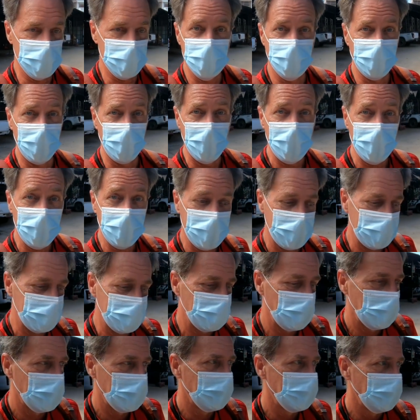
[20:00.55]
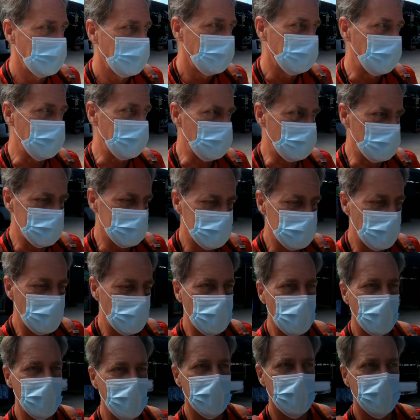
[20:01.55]
was fine, but there was
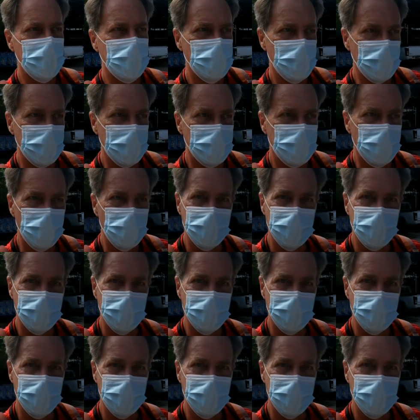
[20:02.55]
no way I could have